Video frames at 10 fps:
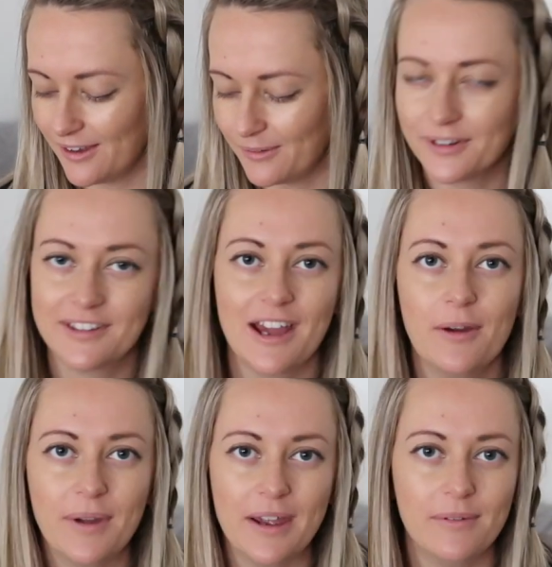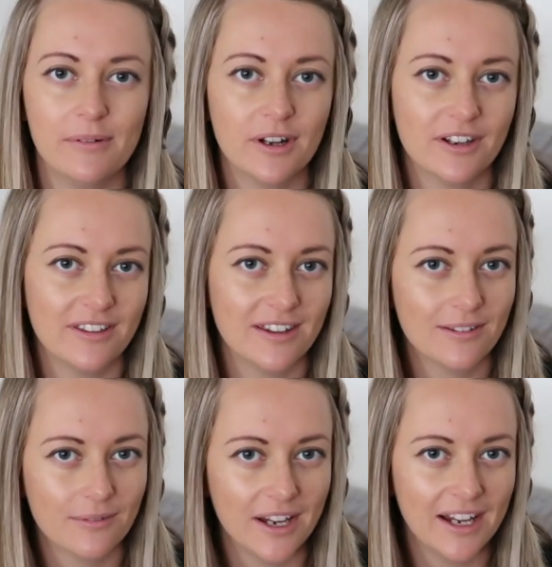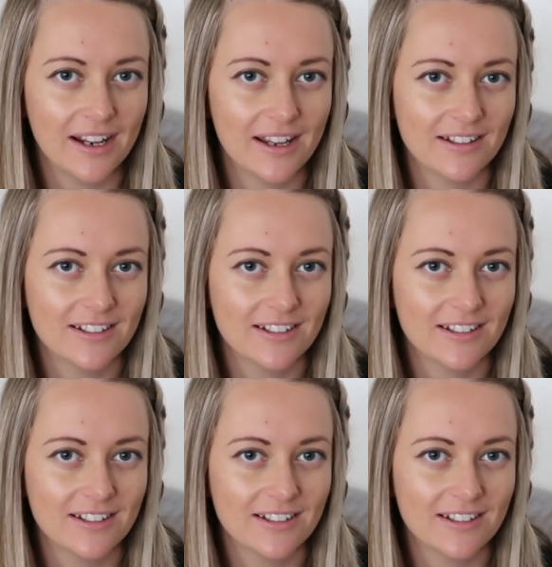we'll start baby watch this week